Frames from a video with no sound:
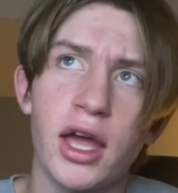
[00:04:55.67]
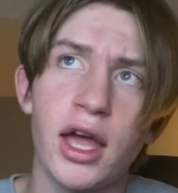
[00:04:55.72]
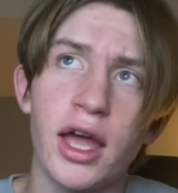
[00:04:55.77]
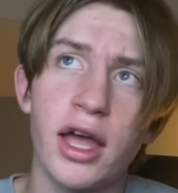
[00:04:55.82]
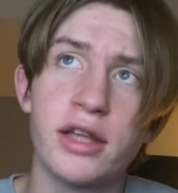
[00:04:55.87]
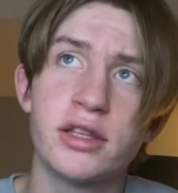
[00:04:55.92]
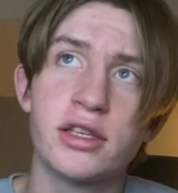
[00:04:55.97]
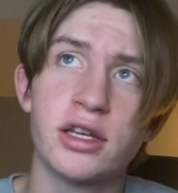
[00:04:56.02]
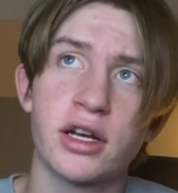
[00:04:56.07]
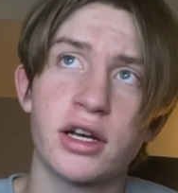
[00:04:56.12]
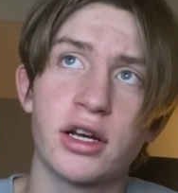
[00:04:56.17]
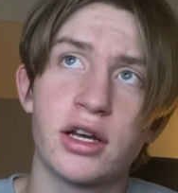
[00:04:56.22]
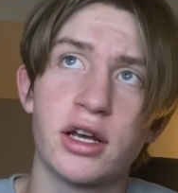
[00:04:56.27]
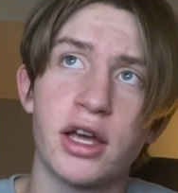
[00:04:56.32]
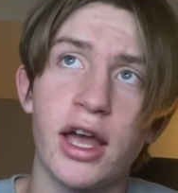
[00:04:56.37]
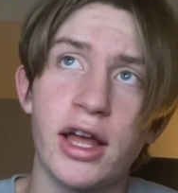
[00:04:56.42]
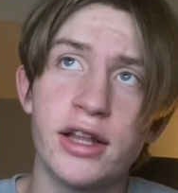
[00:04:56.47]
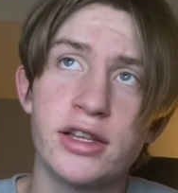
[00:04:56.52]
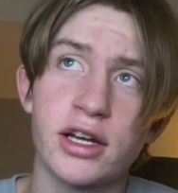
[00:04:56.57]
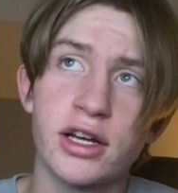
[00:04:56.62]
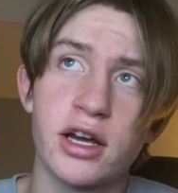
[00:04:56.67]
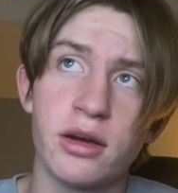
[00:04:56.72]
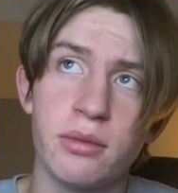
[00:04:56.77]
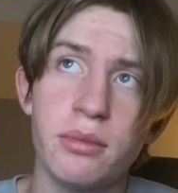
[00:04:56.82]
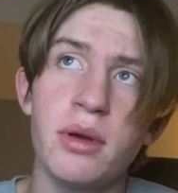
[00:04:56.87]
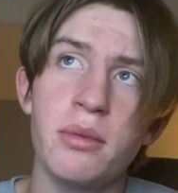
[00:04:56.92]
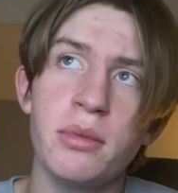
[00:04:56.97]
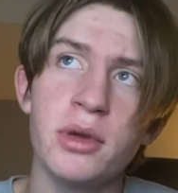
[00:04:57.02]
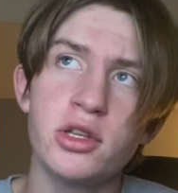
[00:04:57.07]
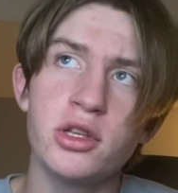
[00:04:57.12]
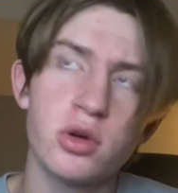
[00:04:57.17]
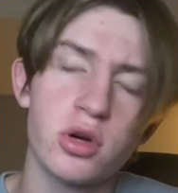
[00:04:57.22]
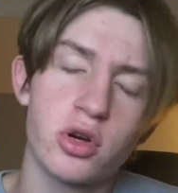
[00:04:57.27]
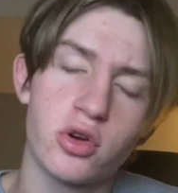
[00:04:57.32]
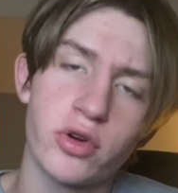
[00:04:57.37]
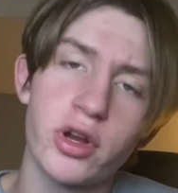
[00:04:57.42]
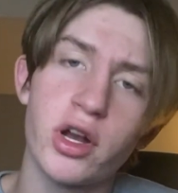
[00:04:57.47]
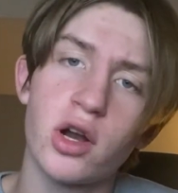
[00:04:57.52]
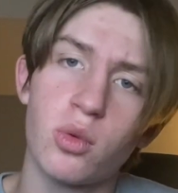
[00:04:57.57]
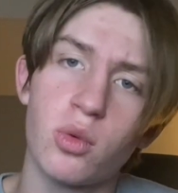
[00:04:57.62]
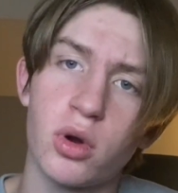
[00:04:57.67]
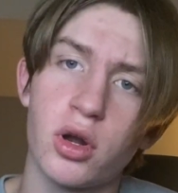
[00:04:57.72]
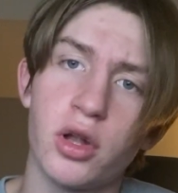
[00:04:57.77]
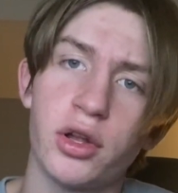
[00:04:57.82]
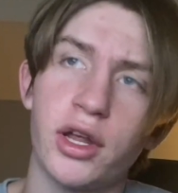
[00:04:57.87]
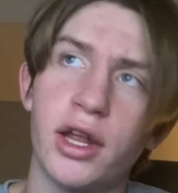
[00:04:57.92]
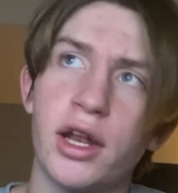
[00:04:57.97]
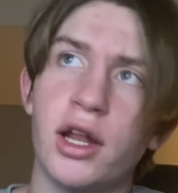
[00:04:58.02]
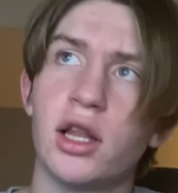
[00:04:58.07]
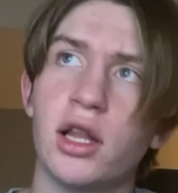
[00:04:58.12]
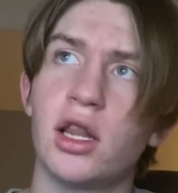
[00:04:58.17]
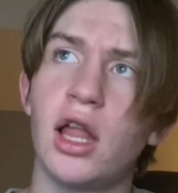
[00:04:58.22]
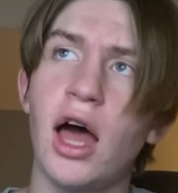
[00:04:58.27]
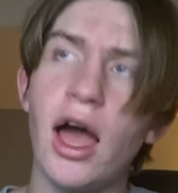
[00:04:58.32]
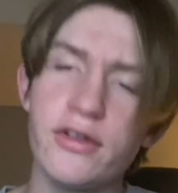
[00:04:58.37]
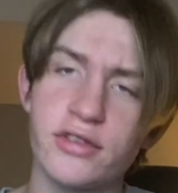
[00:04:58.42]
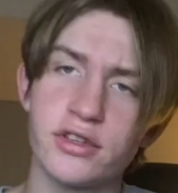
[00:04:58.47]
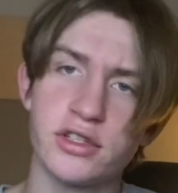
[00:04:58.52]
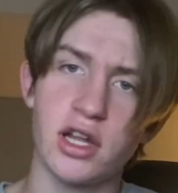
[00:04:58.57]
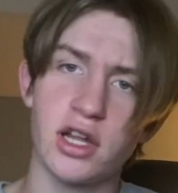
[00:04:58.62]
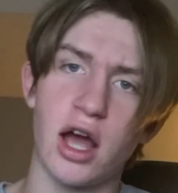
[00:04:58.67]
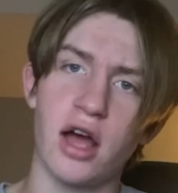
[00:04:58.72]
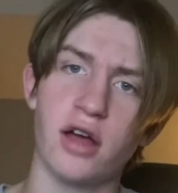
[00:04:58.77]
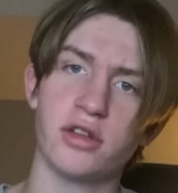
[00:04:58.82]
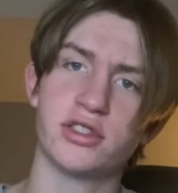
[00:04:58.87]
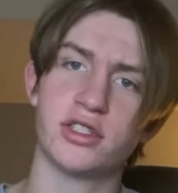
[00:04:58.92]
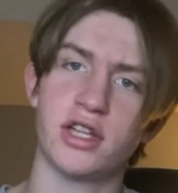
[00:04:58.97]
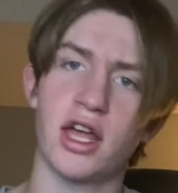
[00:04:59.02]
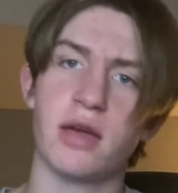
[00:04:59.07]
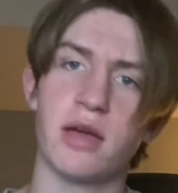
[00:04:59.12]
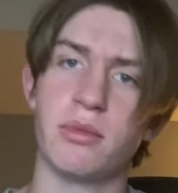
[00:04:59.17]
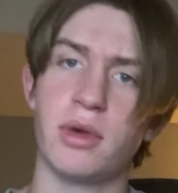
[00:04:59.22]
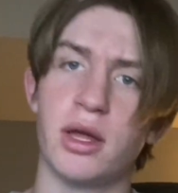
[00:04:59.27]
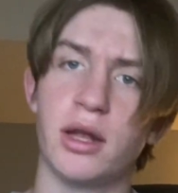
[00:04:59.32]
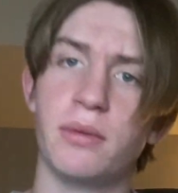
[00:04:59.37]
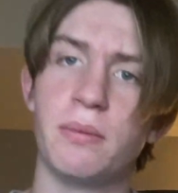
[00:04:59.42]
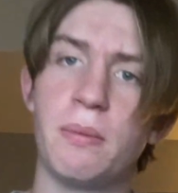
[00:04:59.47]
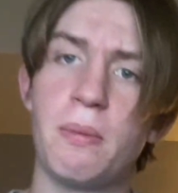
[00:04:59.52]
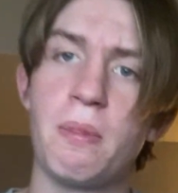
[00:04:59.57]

It's a commitment to a greener world and a lifestyle statement.